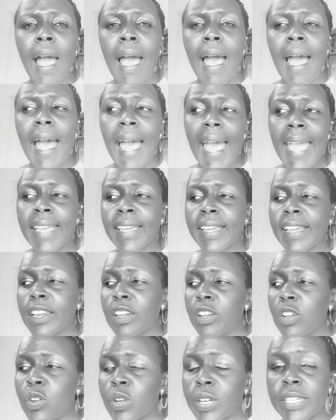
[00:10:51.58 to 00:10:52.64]
I
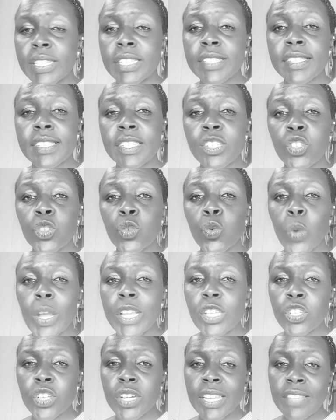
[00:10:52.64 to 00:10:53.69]
can look at
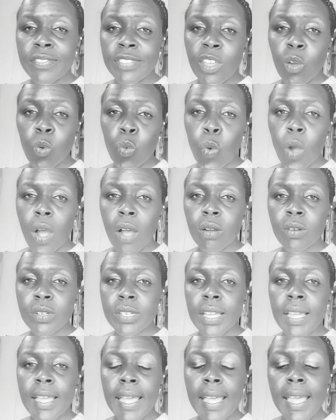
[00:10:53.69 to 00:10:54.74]
situation in the world
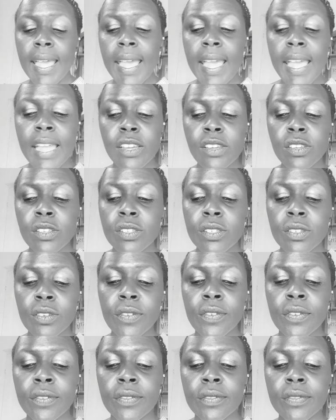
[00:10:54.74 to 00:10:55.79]
and
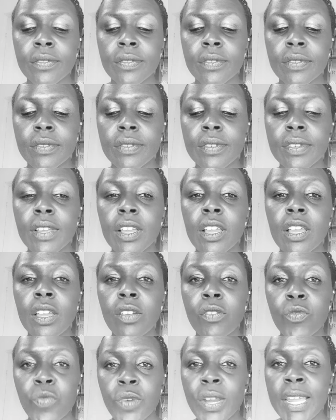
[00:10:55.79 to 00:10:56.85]

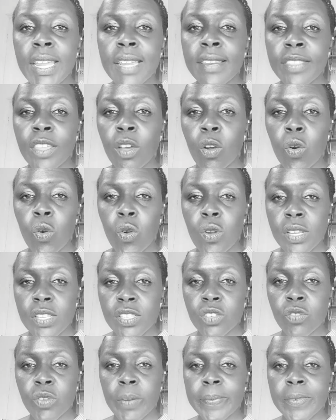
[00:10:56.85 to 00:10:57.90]
read the Holy
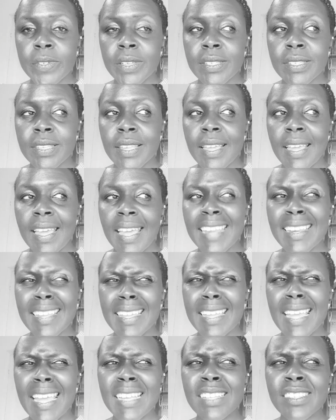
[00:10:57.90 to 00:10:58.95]
Scriptures and
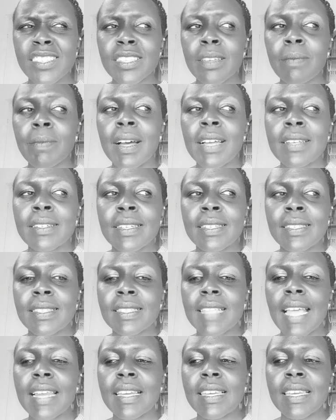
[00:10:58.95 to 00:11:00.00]
gain some
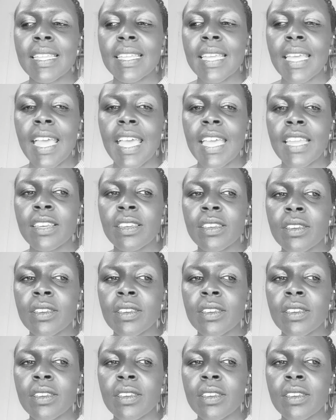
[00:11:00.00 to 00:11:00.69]
understanding and